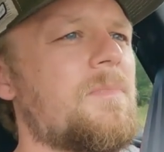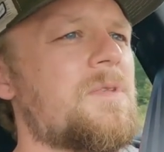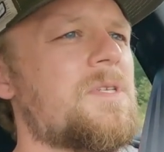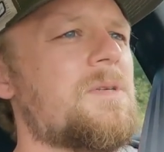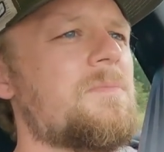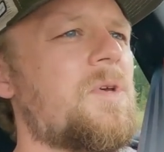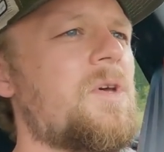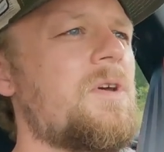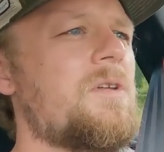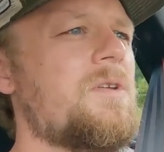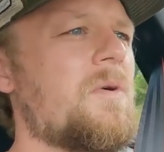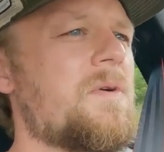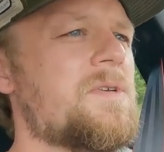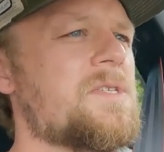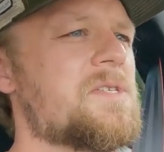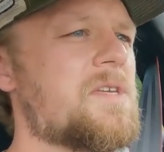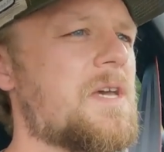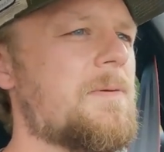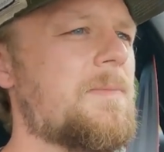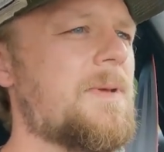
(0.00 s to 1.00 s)
Some good
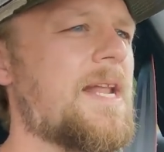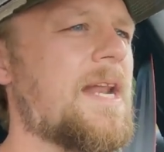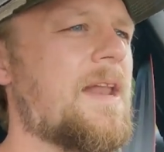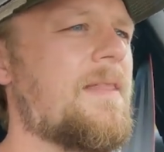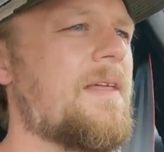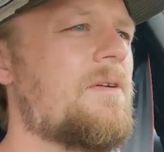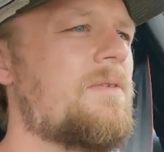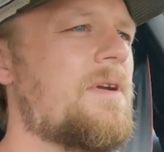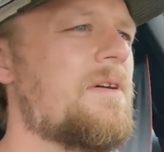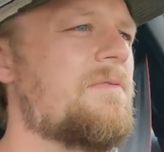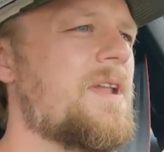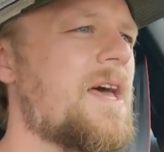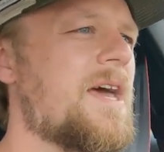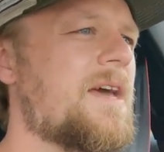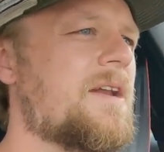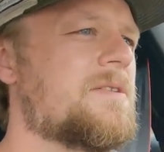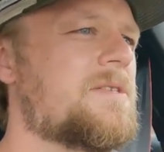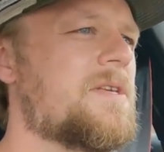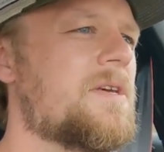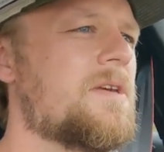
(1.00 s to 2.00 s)
noises coming out of that Rev
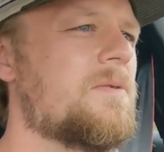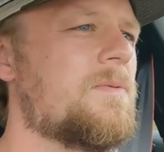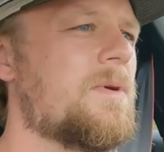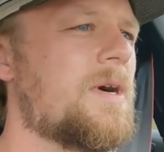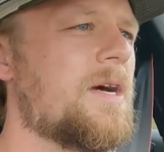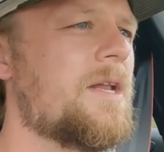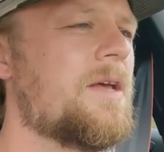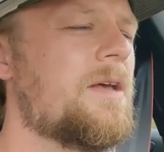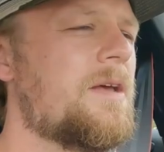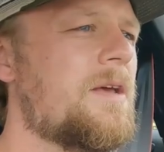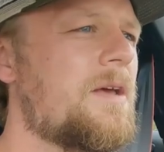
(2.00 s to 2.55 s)
9, I'll tell you what.